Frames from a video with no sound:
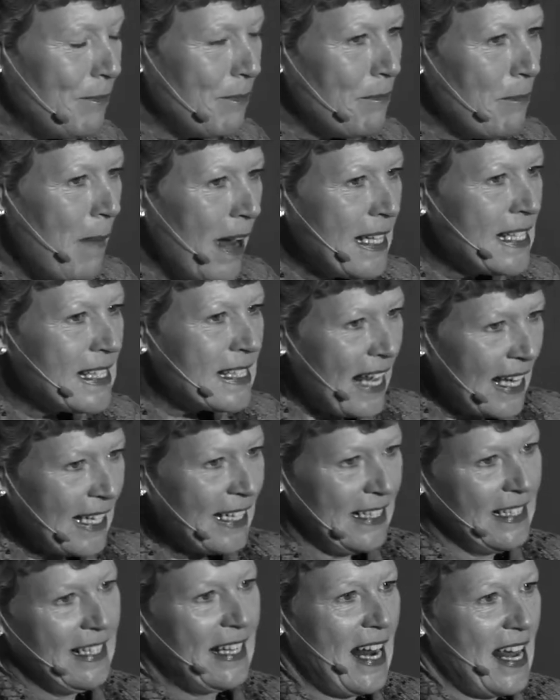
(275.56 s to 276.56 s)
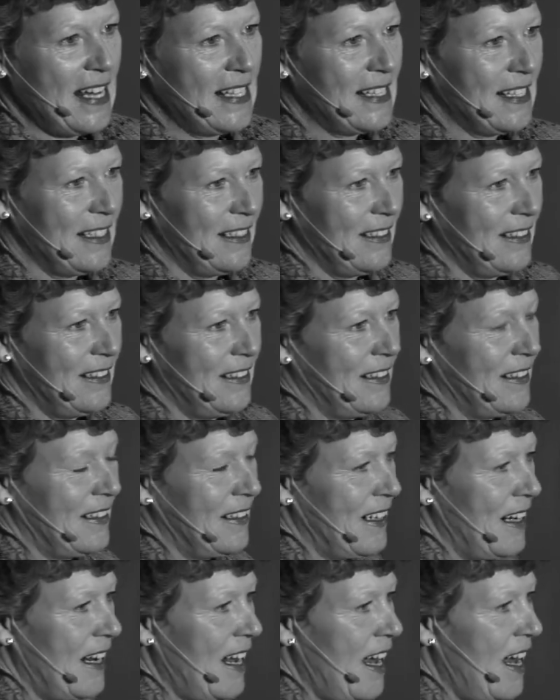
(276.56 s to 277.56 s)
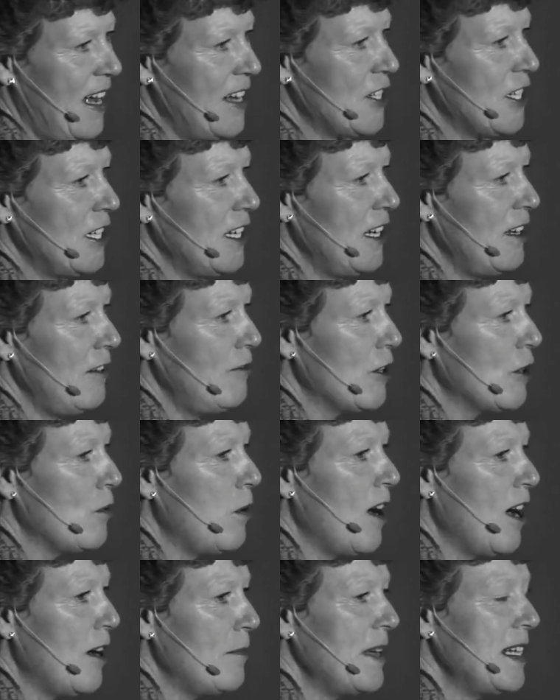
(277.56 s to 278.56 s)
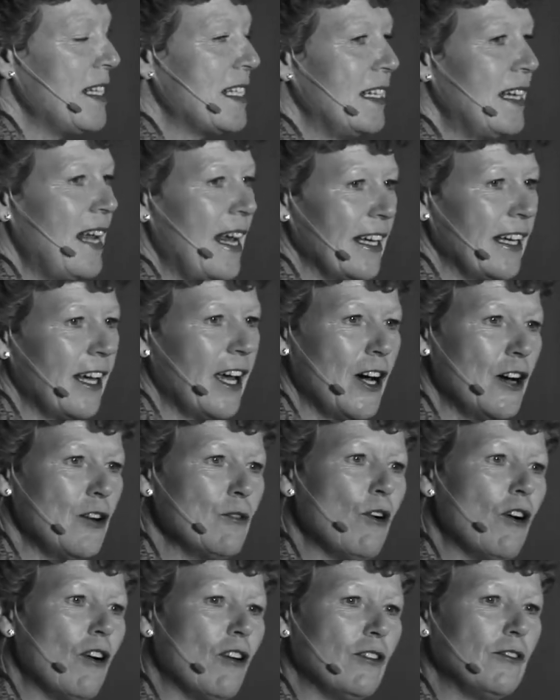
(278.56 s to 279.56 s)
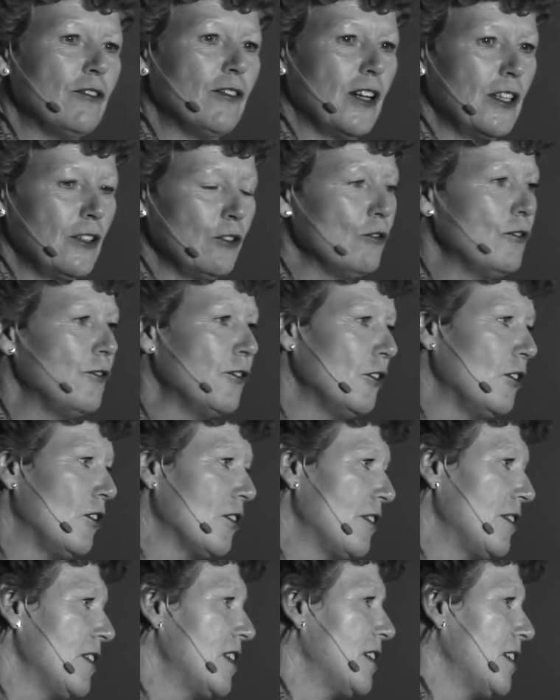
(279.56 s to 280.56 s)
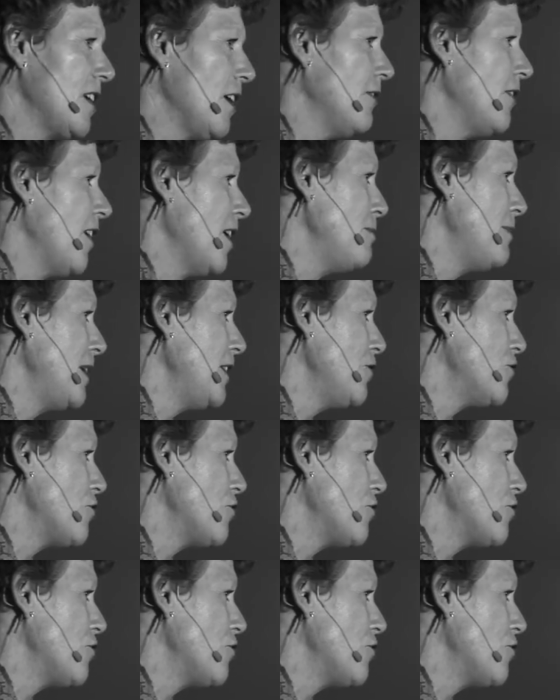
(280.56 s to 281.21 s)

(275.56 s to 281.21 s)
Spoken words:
My second lesson actually required me to let go of an awful lot of the stuff I'd been